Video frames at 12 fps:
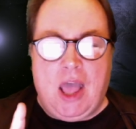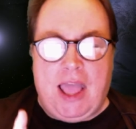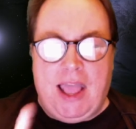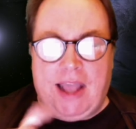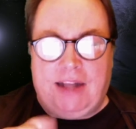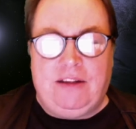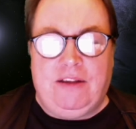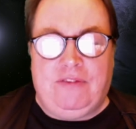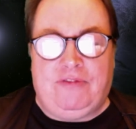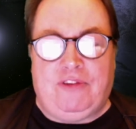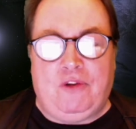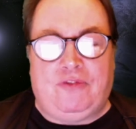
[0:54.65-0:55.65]
and
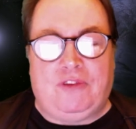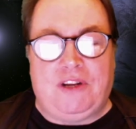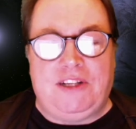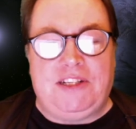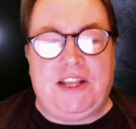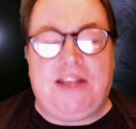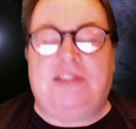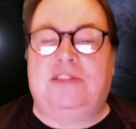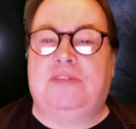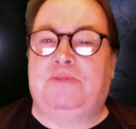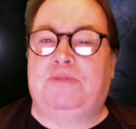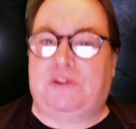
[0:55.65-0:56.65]
feel free to hit
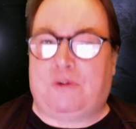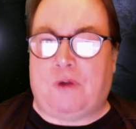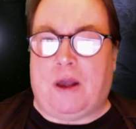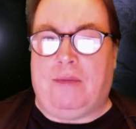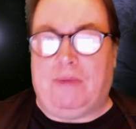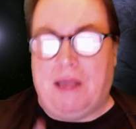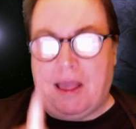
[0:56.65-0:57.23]
subscribe.